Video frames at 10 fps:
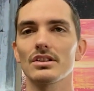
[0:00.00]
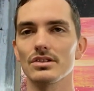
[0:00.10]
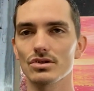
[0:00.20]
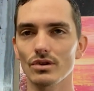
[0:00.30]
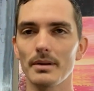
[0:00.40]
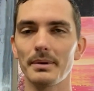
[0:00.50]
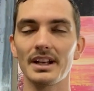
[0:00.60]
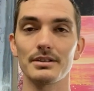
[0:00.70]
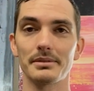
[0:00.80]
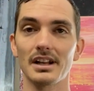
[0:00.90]
the scrape
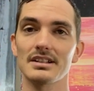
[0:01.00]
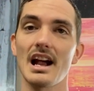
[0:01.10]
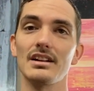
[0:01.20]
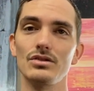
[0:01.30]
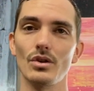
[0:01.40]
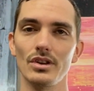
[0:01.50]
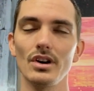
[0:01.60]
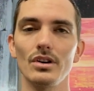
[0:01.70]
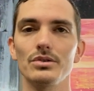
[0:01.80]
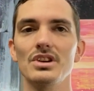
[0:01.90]
paintings because I enjoy
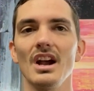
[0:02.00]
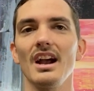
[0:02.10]
those,